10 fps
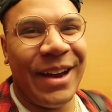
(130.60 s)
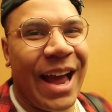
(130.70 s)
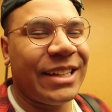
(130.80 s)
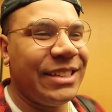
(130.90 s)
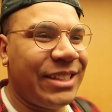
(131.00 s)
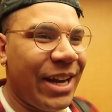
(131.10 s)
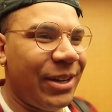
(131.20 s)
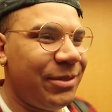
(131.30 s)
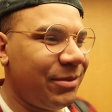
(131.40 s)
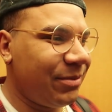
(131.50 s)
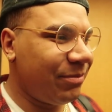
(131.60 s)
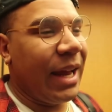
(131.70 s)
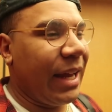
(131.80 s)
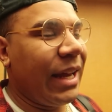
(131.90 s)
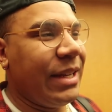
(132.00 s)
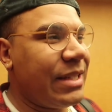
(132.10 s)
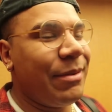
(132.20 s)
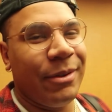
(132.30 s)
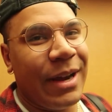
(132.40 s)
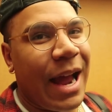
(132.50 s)
the reaction channel, like, and you
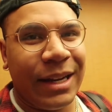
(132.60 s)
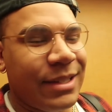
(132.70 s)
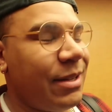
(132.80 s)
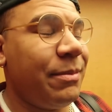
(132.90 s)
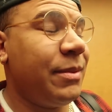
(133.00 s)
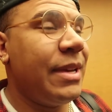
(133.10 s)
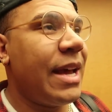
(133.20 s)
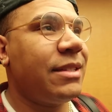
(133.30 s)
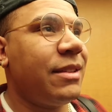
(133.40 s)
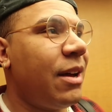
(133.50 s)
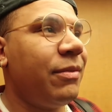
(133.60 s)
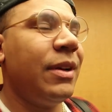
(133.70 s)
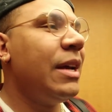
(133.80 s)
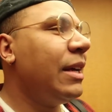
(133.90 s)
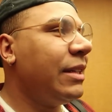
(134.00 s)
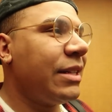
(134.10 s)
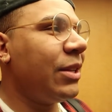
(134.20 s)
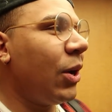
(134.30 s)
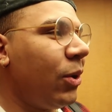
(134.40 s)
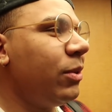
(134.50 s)
see me react to some next stuff,
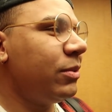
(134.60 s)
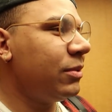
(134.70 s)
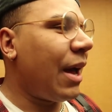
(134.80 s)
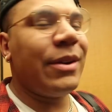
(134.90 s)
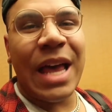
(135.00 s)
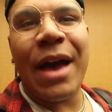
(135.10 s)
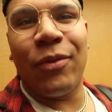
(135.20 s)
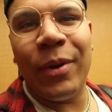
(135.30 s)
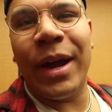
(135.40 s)
just know I was half